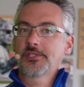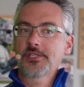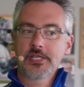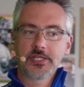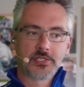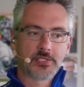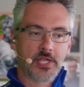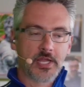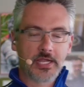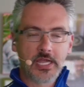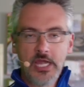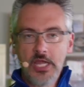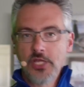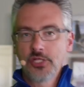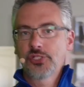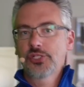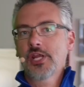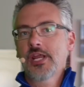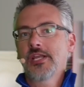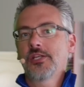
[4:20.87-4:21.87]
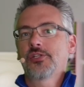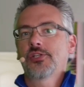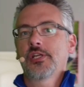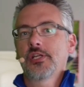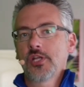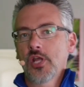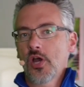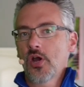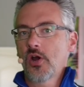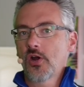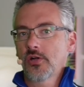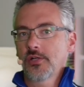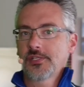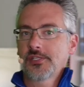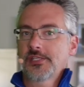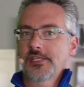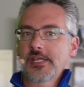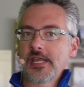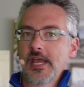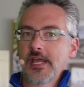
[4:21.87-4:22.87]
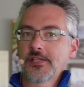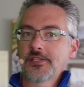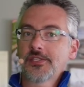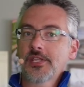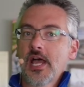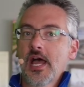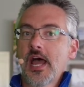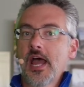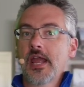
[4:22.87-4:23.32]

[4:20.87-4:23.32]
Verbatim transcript: things like changing to RCSI.